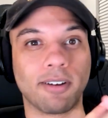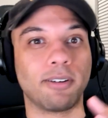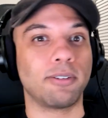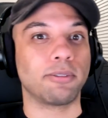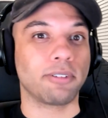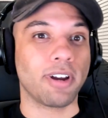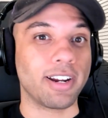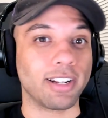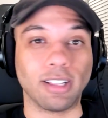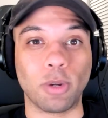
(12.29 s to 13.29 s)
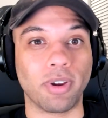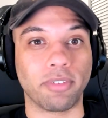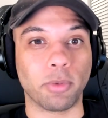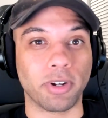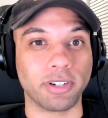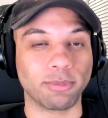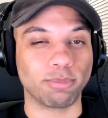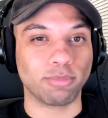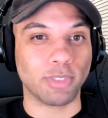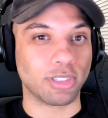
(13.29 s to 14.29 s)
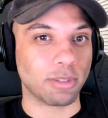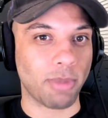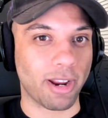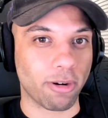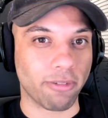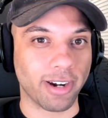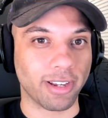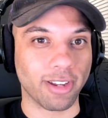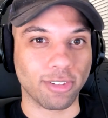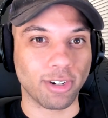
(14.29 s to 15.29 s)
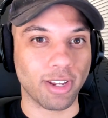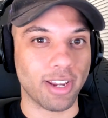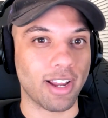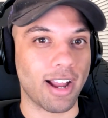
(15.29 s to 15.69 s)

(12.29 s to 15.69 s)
All right. Hello, everyone. This is Michael Wright again today.